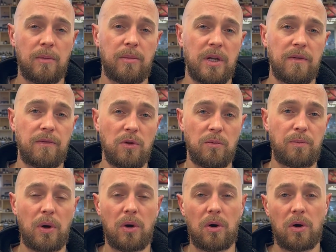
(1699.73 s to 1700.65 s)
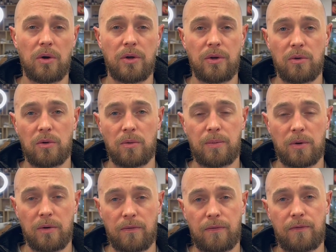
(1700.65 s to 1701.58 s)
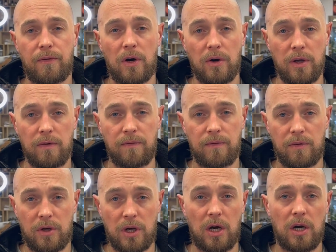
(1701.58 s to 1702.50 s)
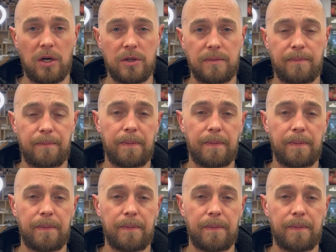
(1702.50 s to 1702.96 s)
But if you put on a 0.5 guard